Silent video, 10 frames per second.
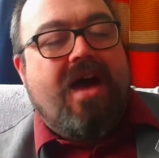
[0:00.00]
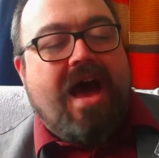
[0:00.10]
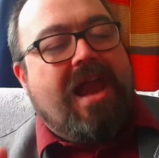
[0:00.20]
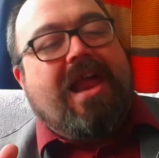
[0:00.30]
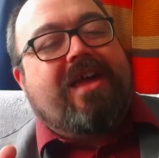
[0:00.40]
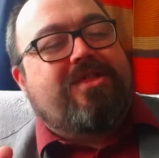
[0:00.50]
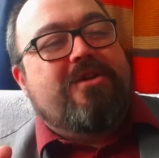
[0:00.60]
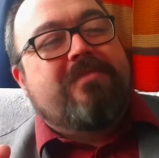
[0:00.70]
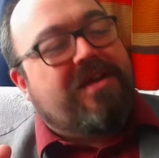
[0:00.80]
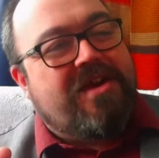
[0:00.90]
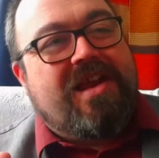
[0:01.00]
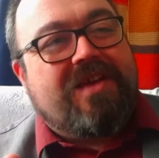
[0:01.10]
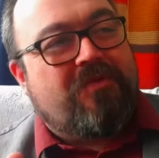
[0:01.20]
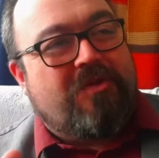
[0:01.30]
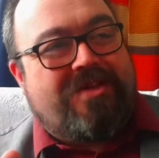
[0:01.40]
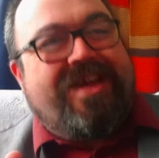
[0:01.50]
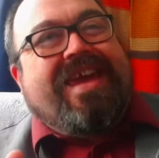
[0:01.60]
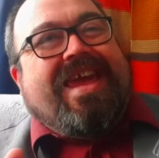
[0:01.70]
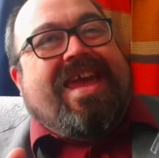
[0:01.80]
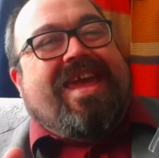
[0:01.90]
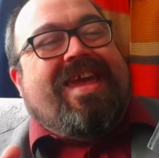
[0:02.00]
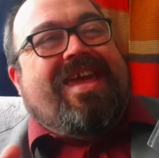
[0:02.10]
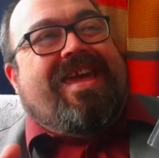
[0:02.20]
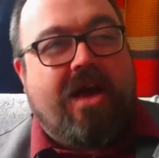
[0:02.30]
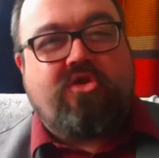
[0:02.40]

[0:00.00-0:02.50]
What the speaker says: And I do my Dalek voice. I